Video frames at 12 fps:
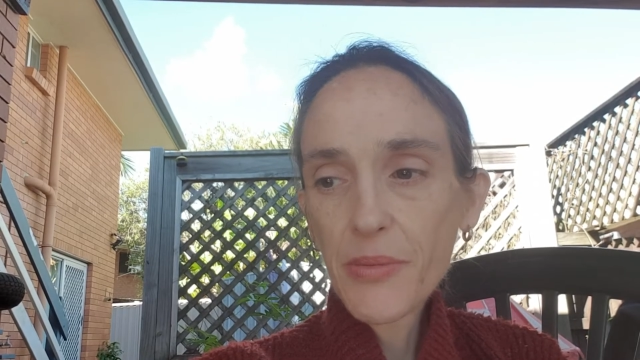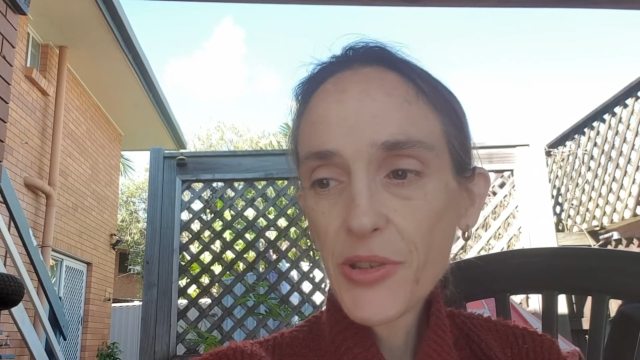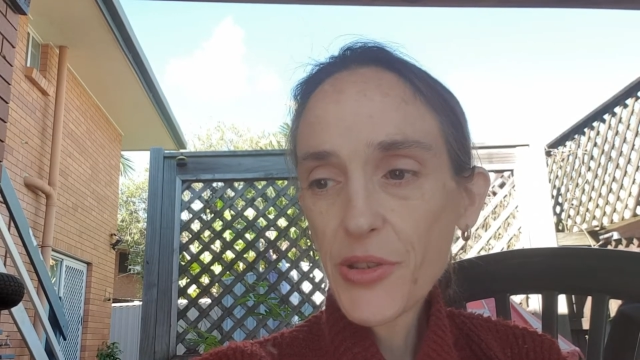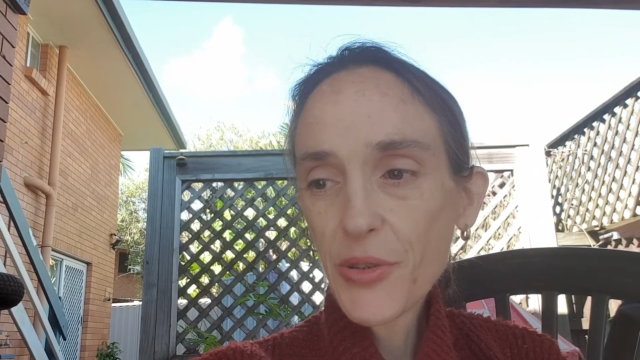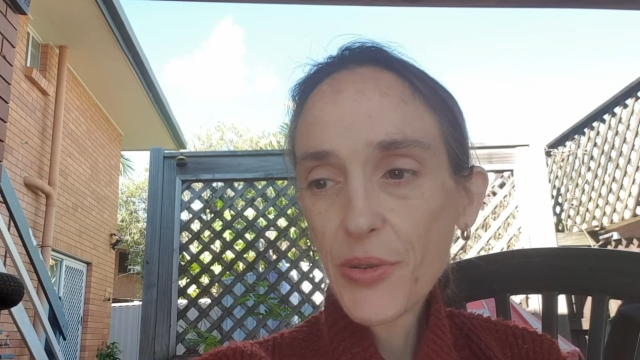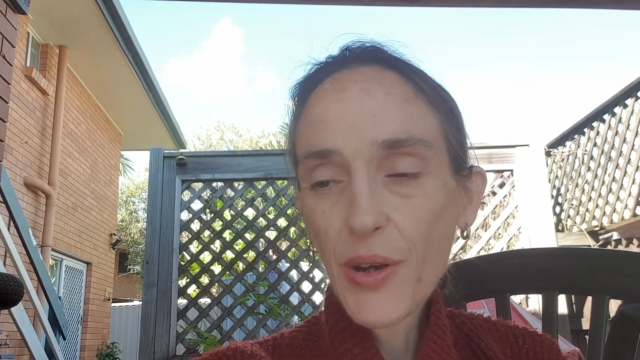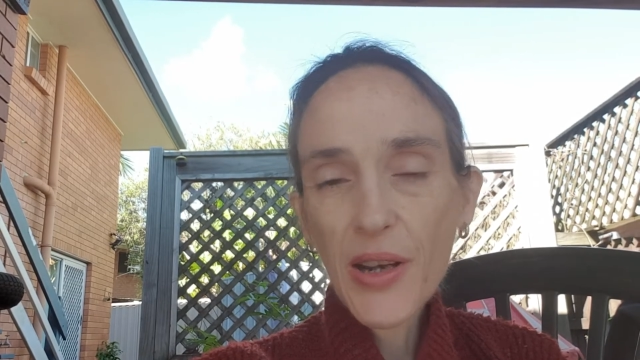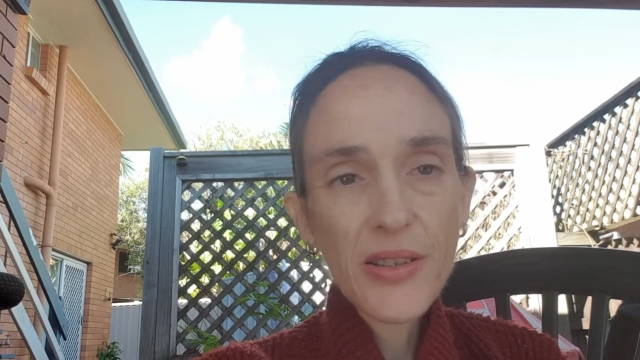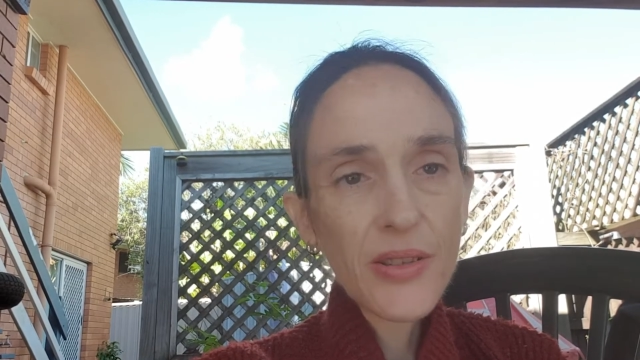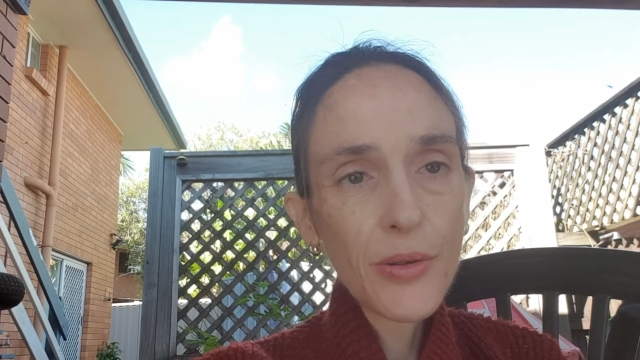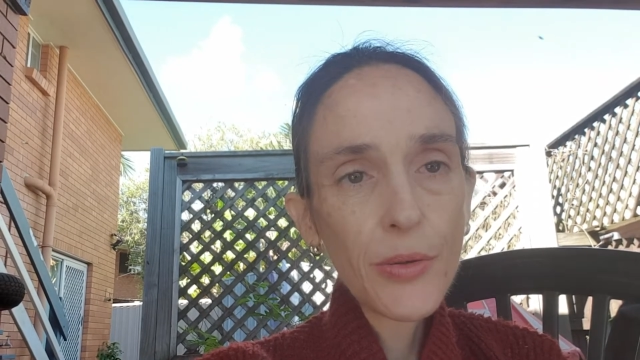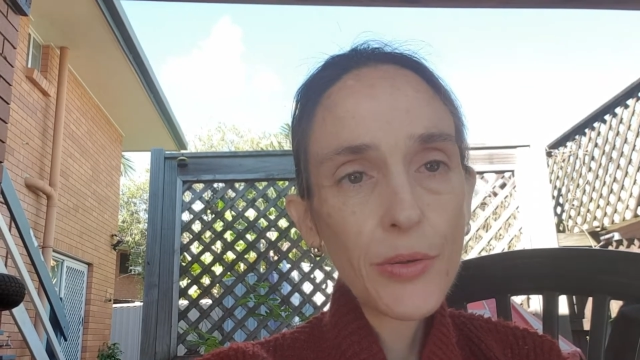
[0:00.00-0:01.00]
school, high
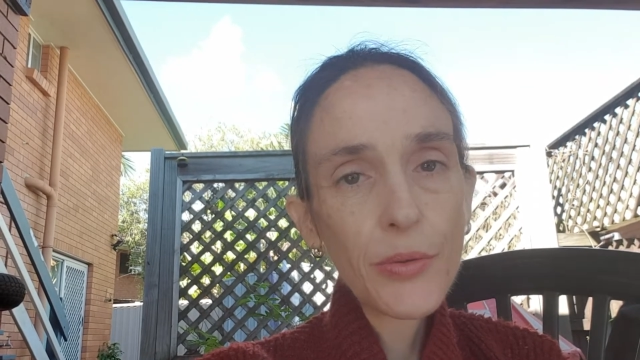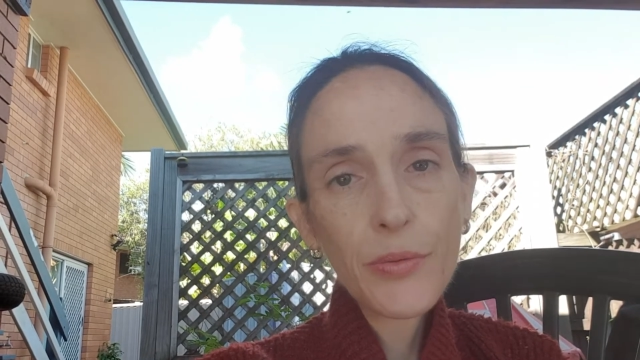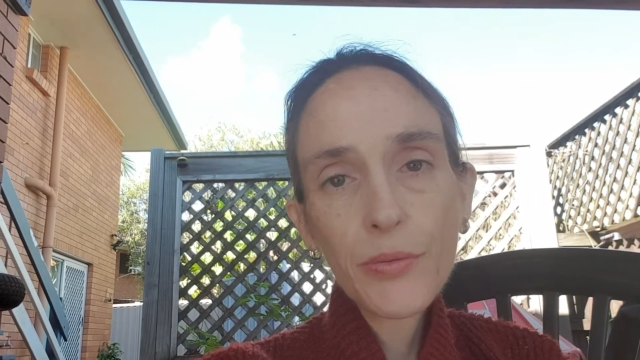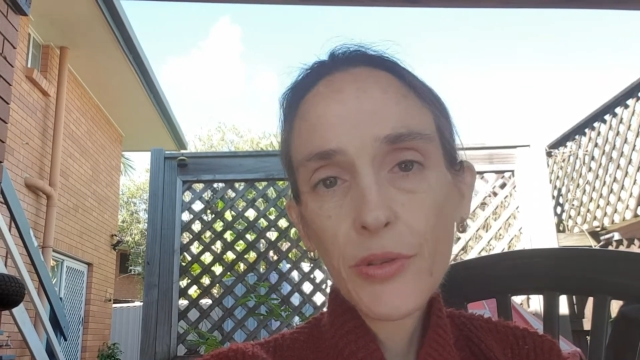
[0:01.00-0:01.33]
school,